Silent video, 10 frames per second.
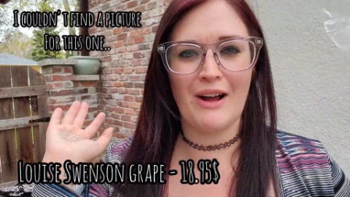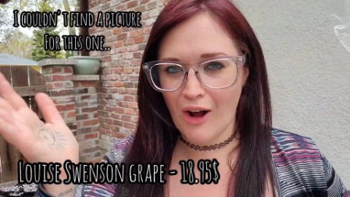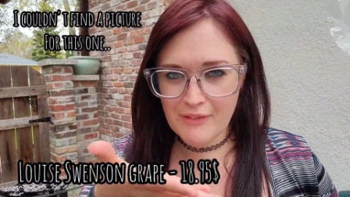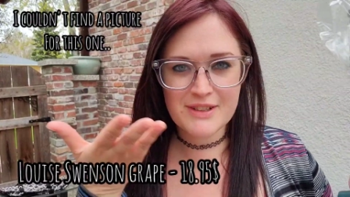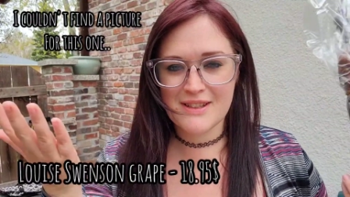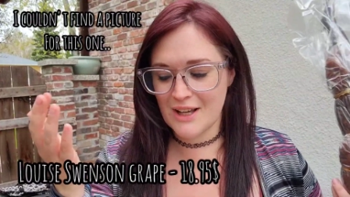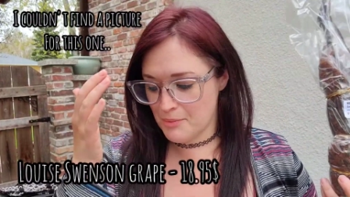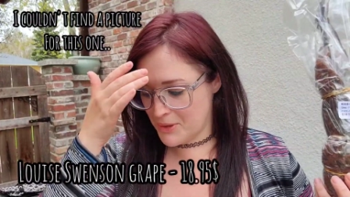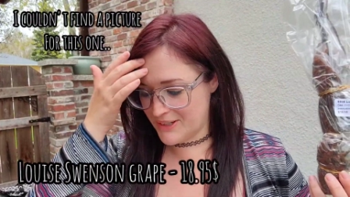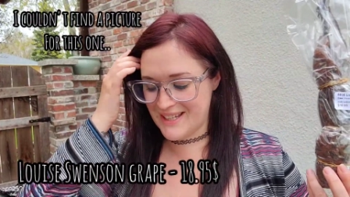Obviously I'll
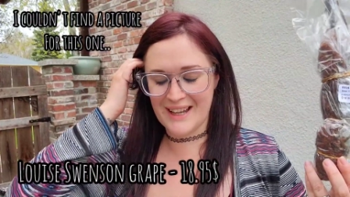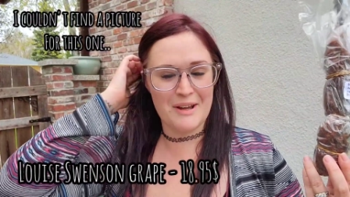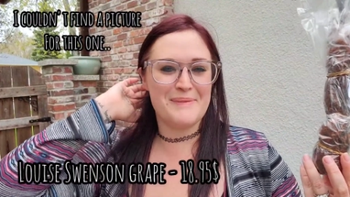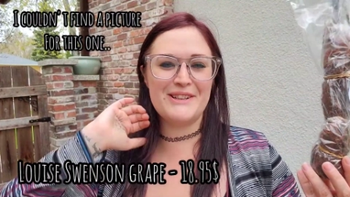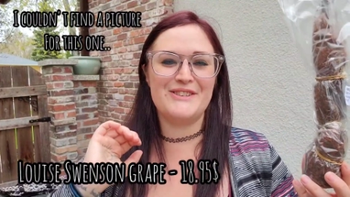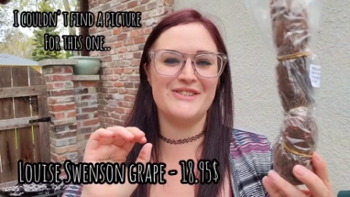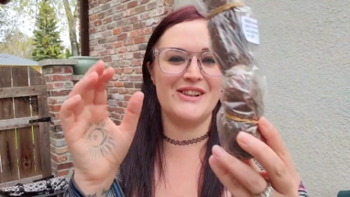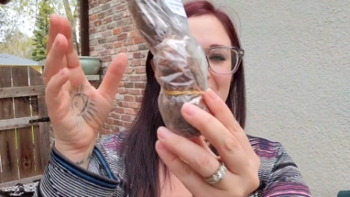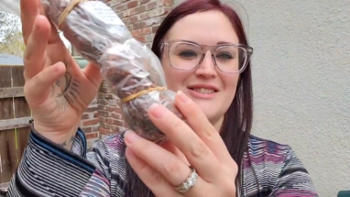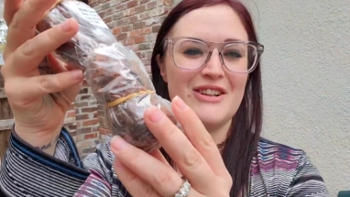put uh, pictures
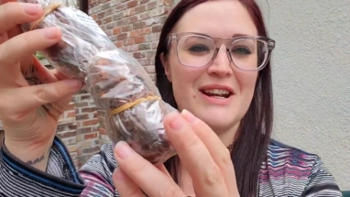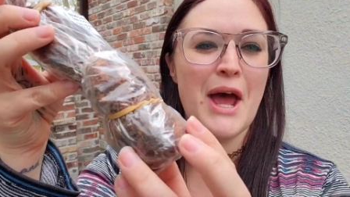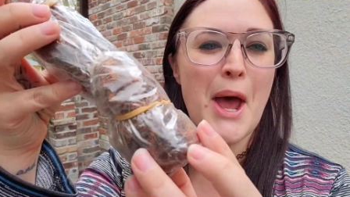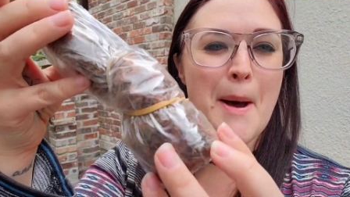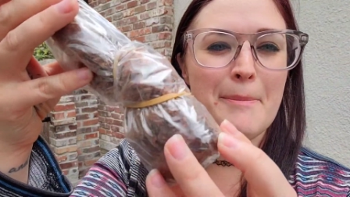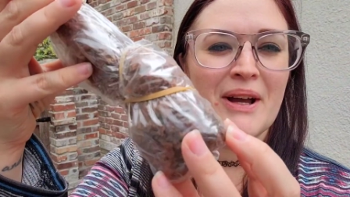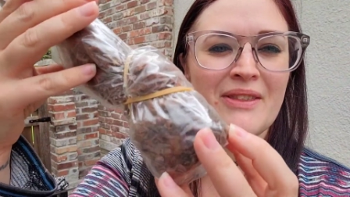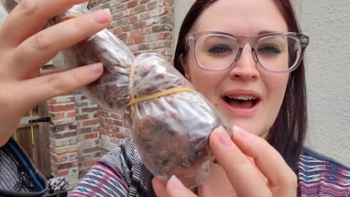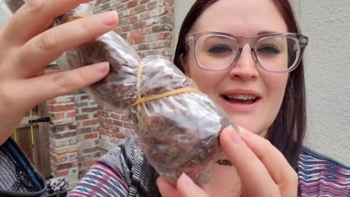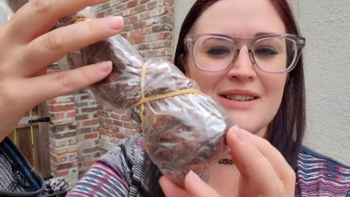on the screen, but
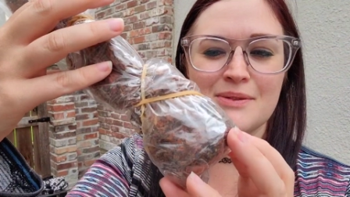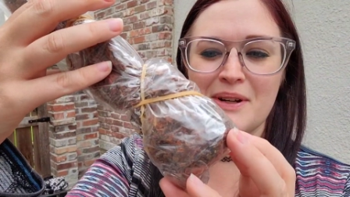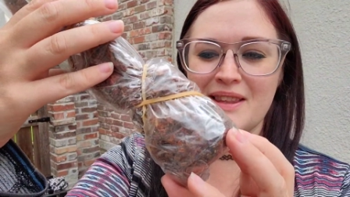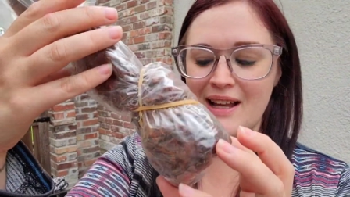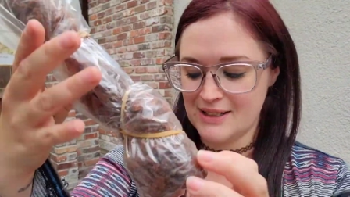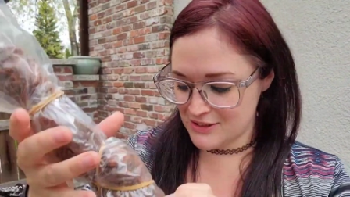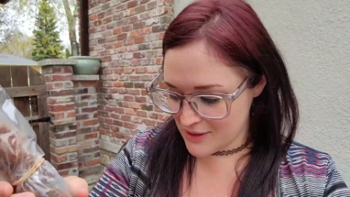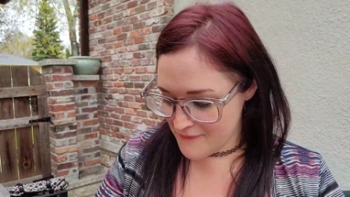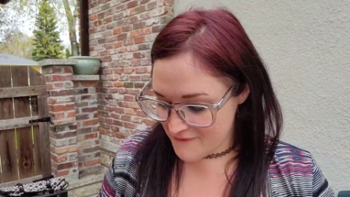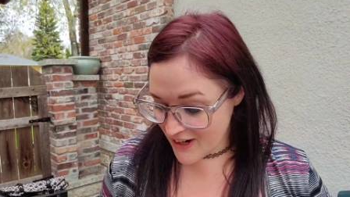that is what that is. So
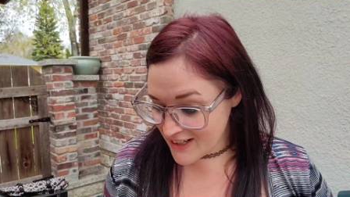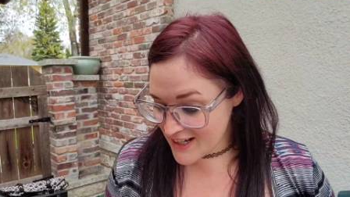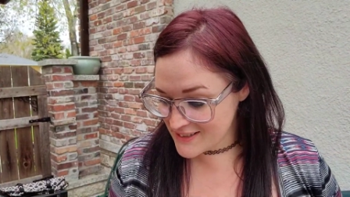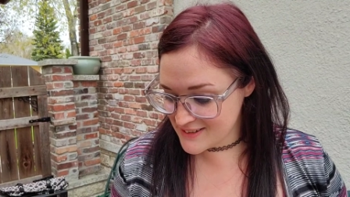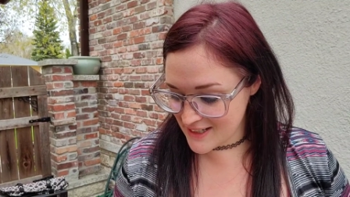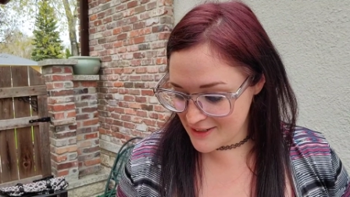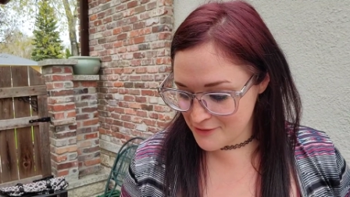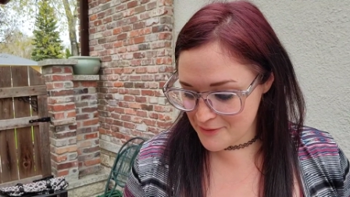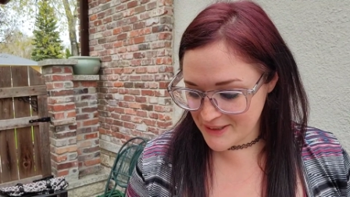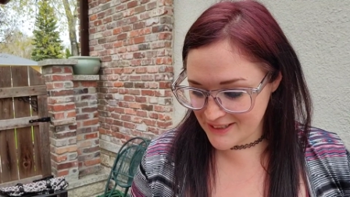I'm very excited
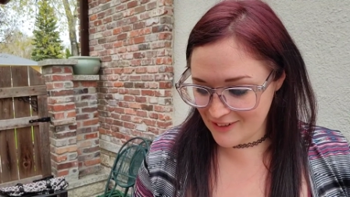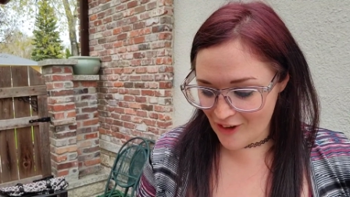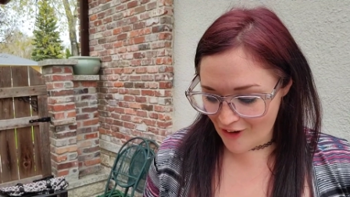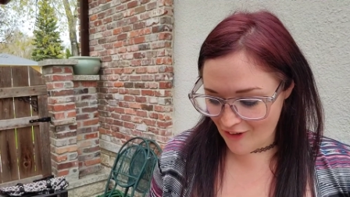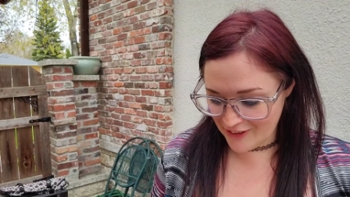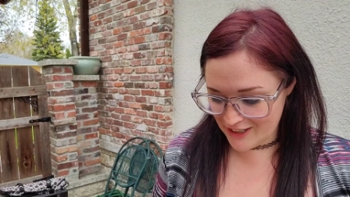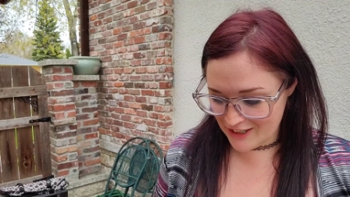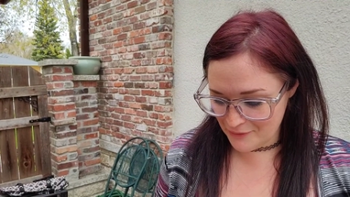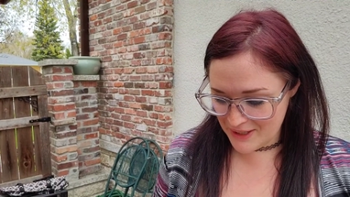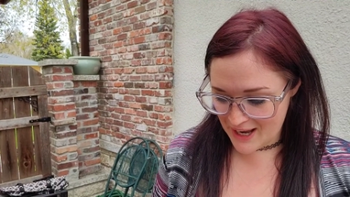for my little haul
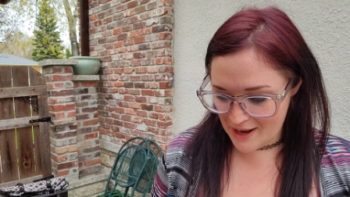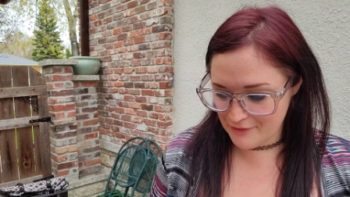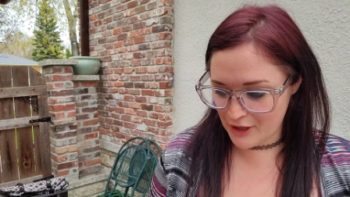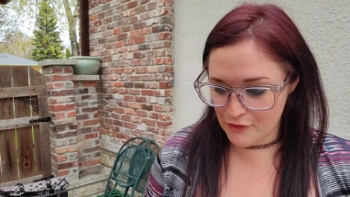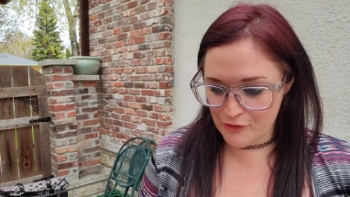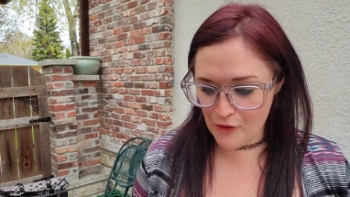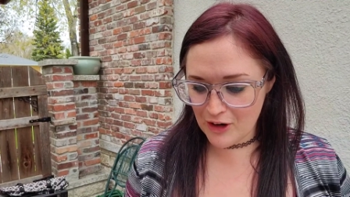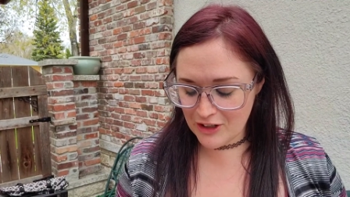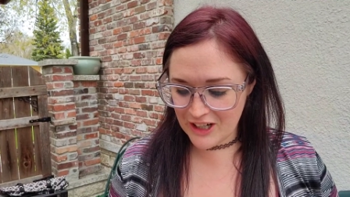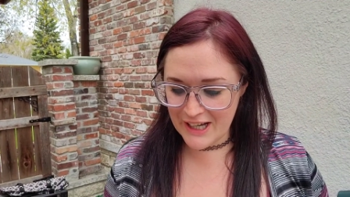here. We have like
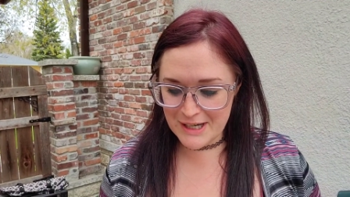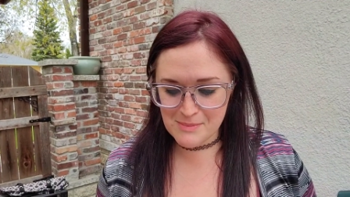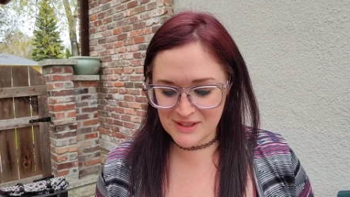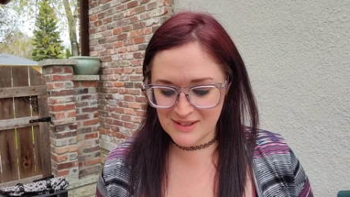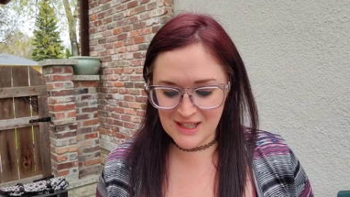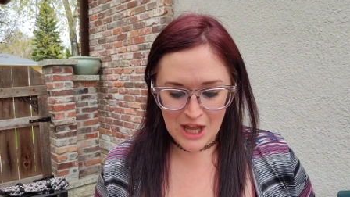four grapes.